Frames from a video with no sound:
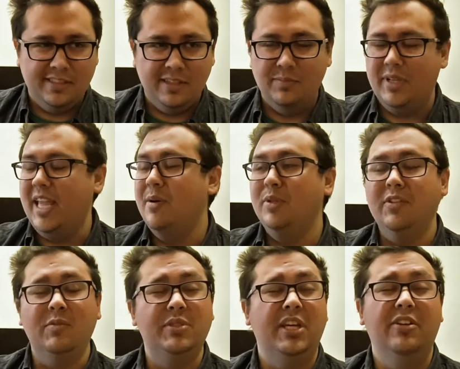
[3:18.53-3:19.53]
I can't believe
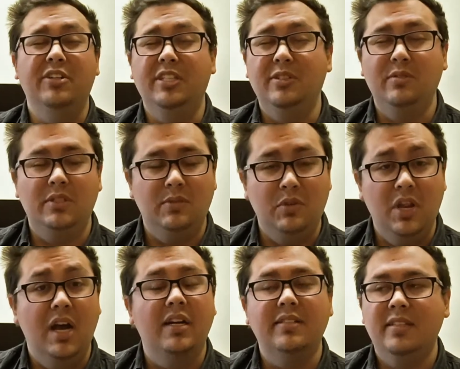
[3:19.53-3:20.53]
I'm telling you to
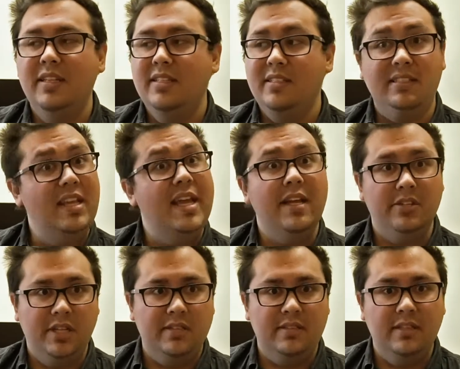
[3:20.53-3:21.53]
not stay at
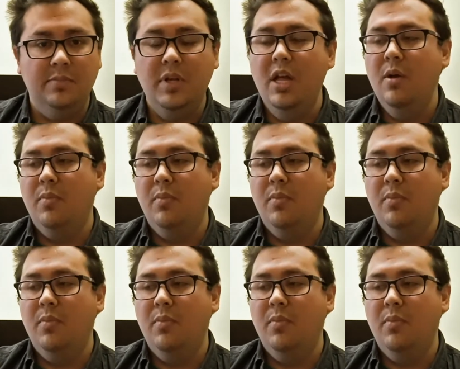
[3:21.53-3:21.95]
Jessup,